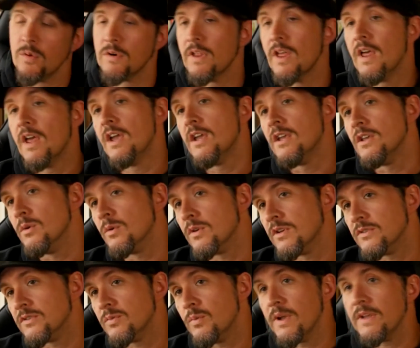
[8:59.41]
you can
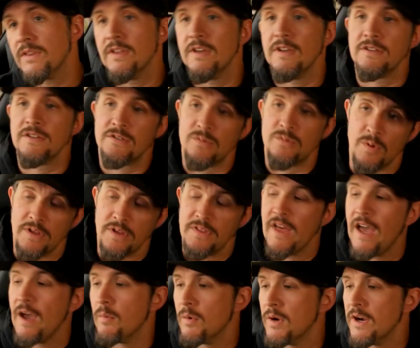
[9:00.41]
tweak this, tweak that,
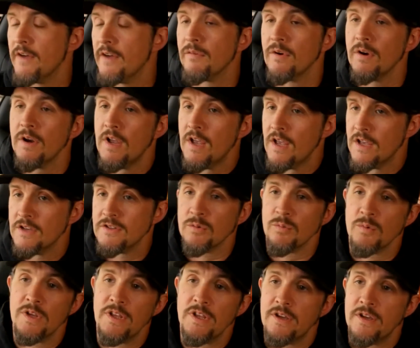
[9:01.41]
whatever. There's a really good